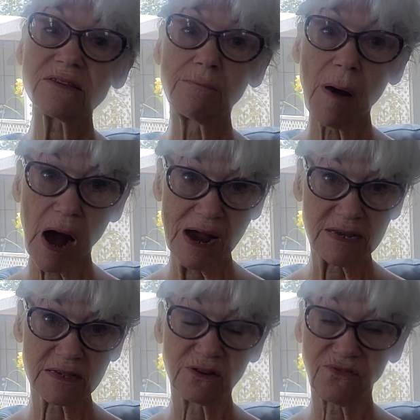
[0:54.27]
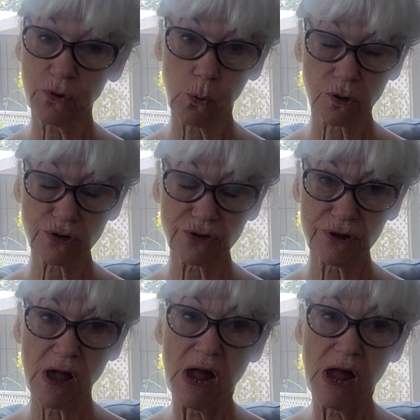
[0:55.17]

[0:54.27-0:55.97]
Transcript: some ice, of course.